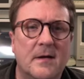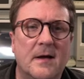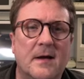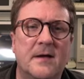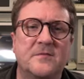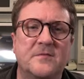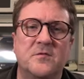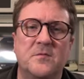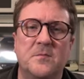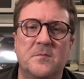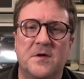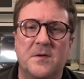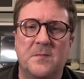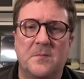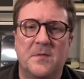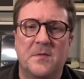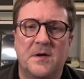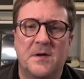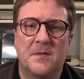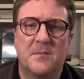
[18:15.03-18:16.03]
Assume the
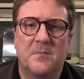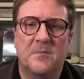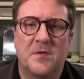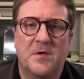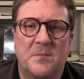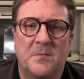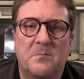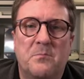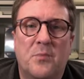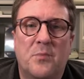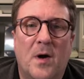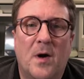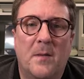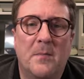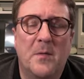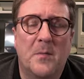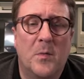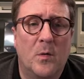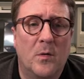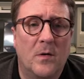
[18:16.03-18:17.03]

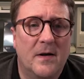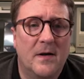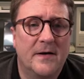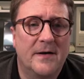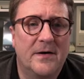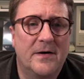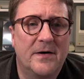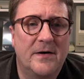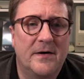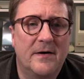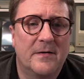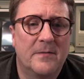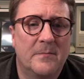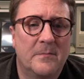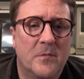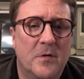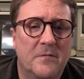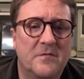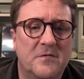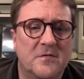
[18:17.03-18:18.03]
improbable here,
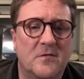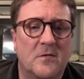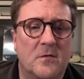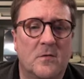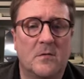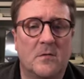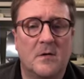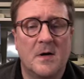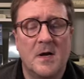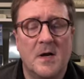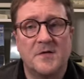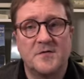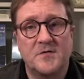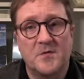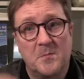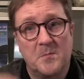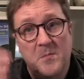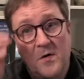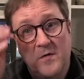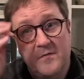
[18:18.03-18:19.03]
Murphy's Law.
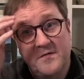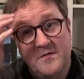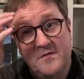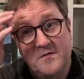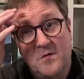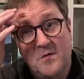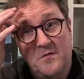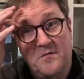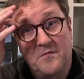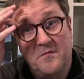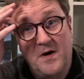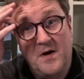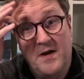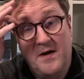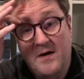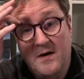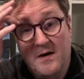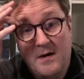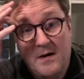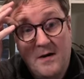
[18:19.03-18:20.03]
So Murphy's good friend